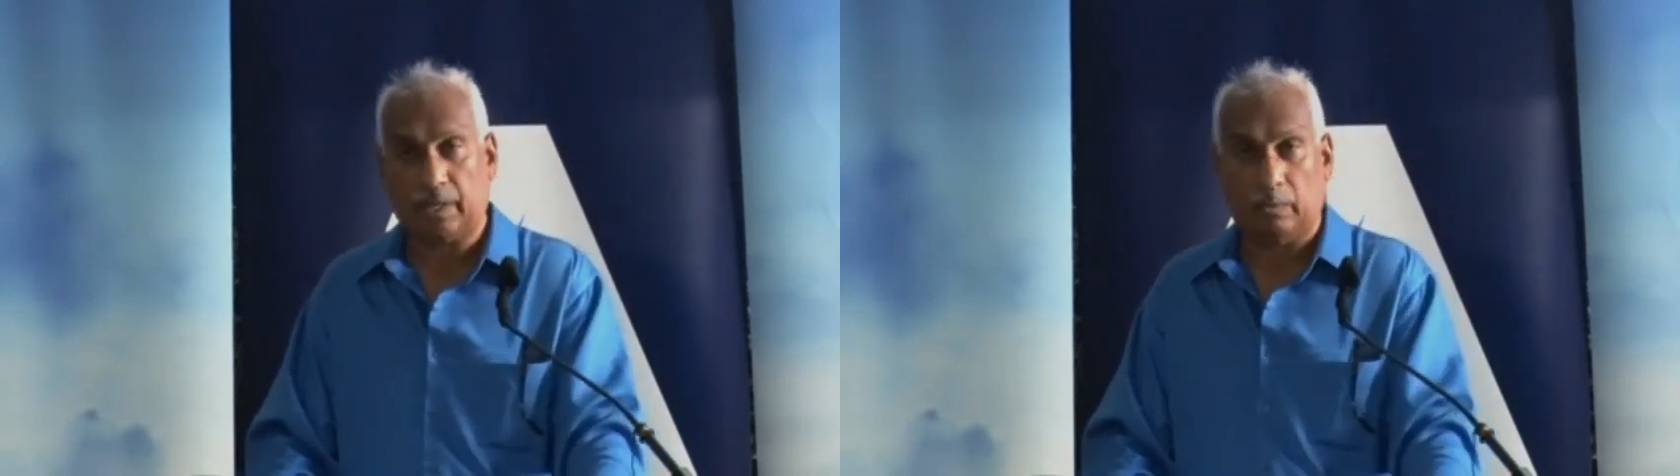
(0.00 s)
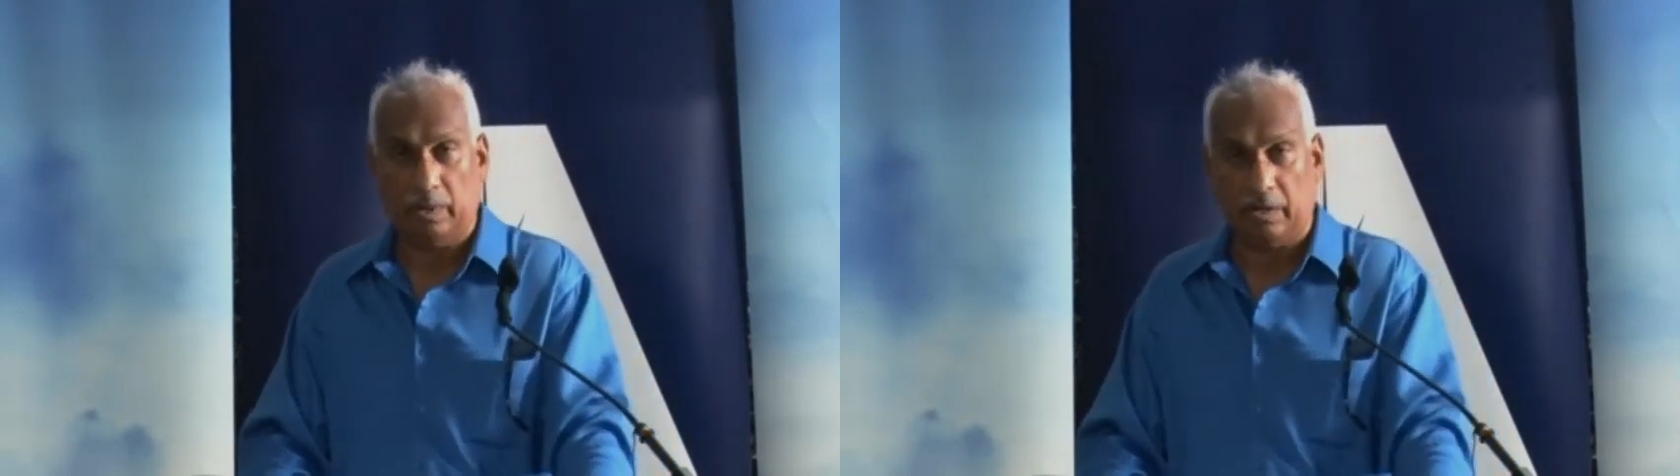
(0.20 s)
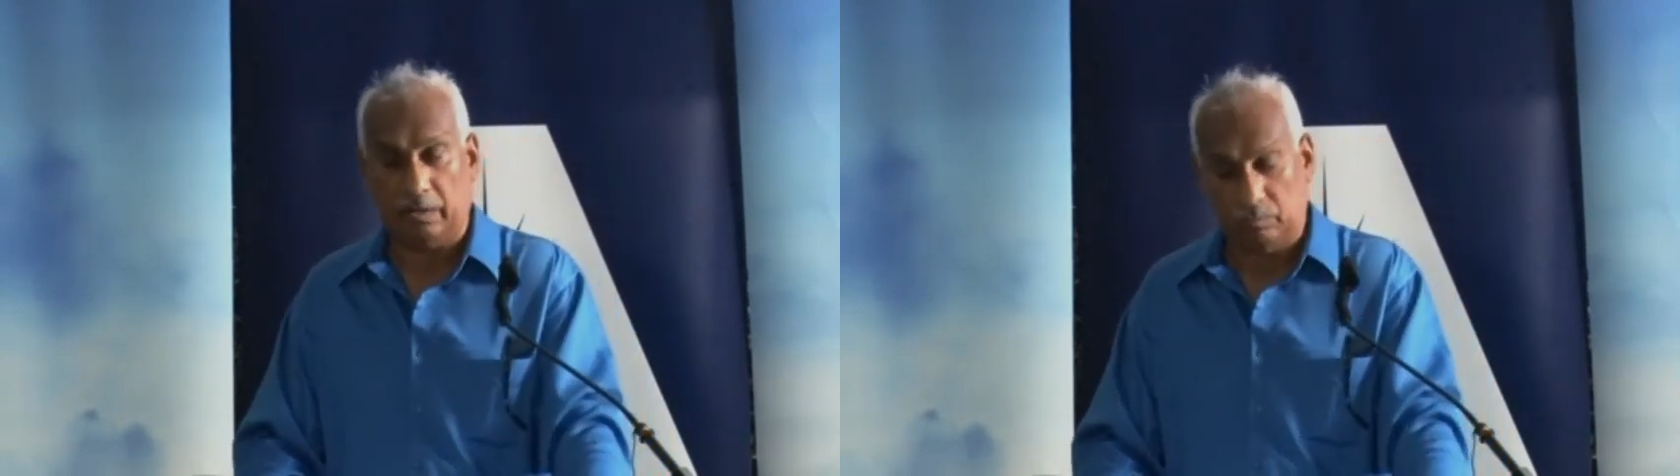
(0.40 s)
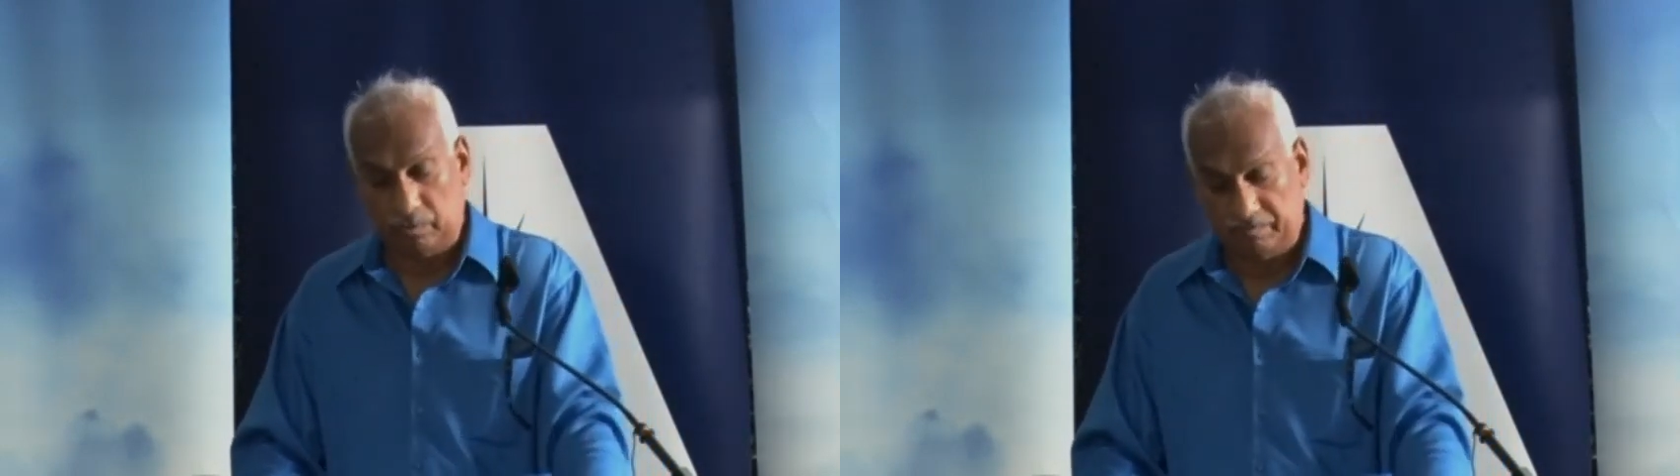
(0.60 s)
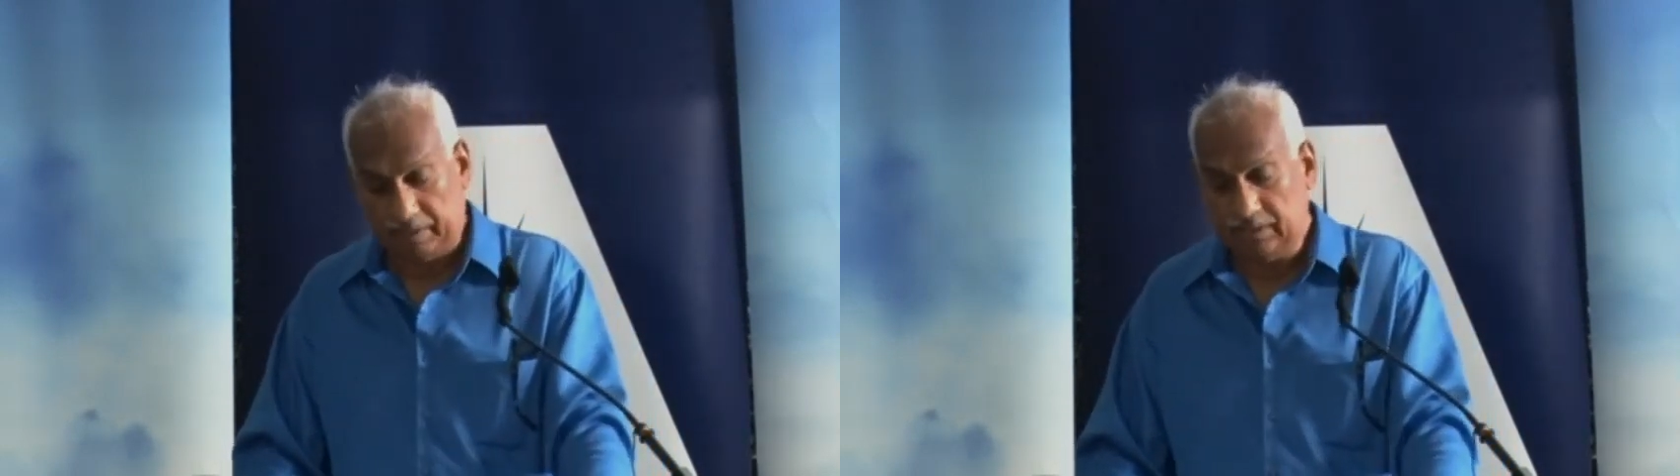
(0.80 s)
We are a
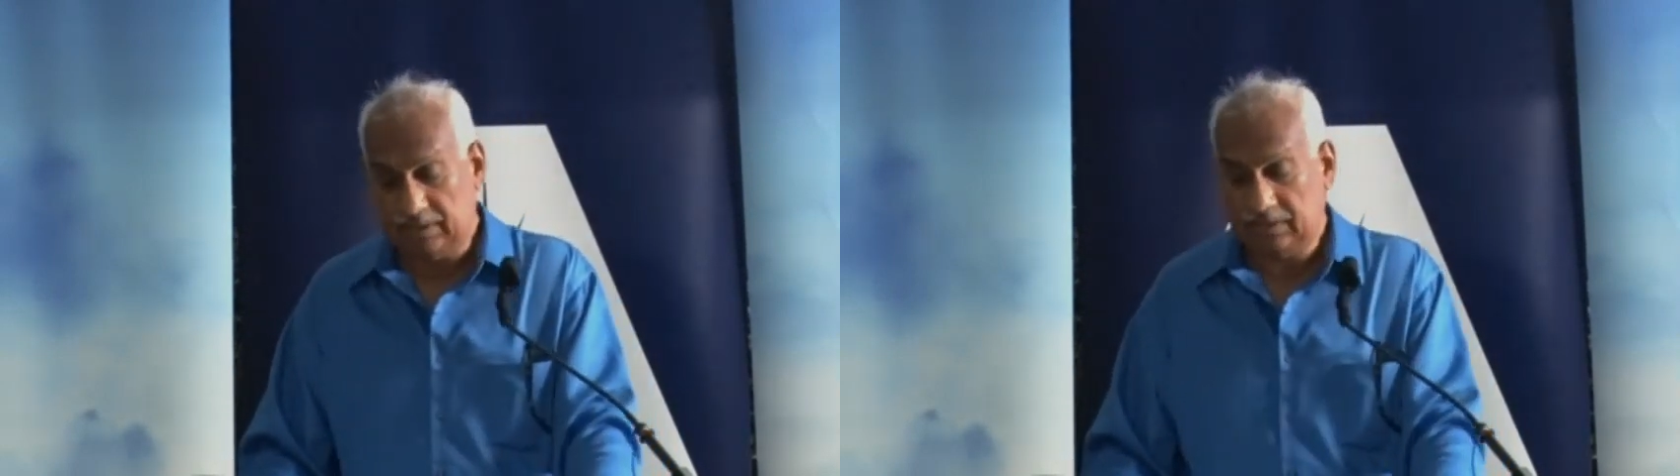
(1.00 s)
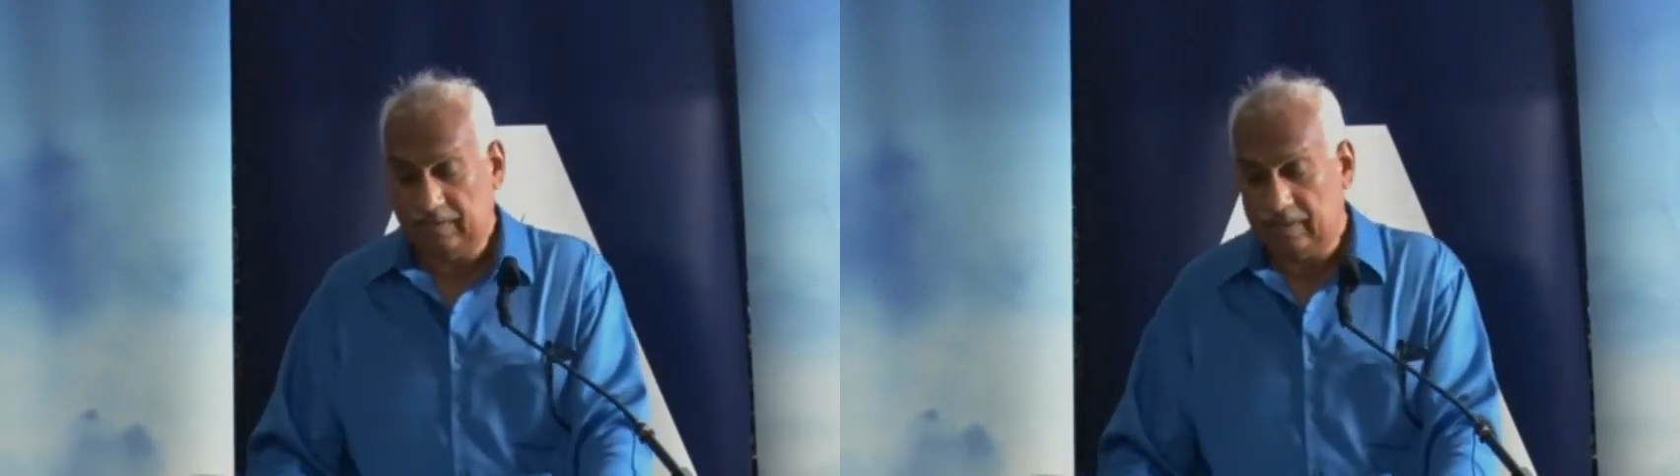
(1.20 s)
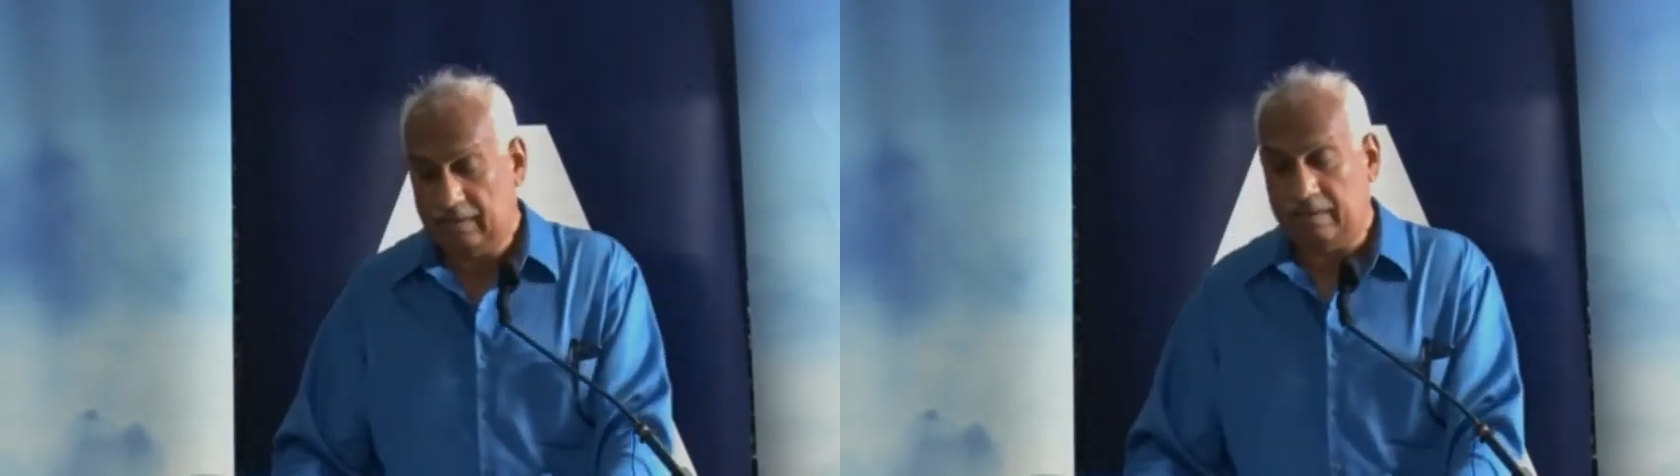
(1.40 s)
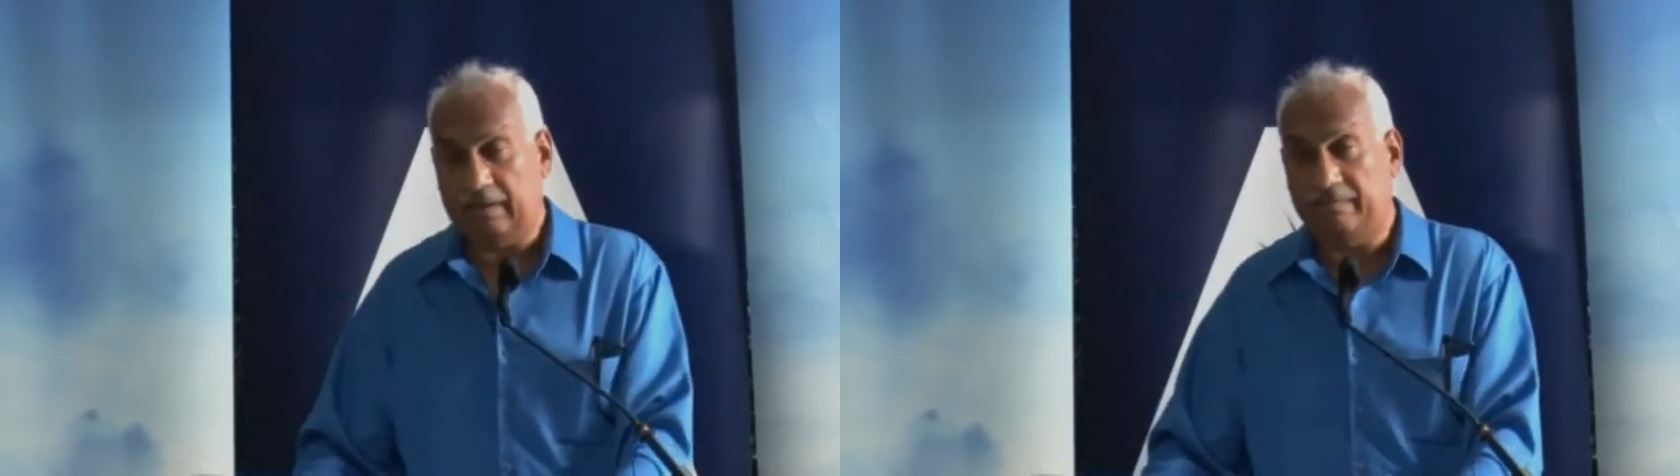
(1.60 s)
movement that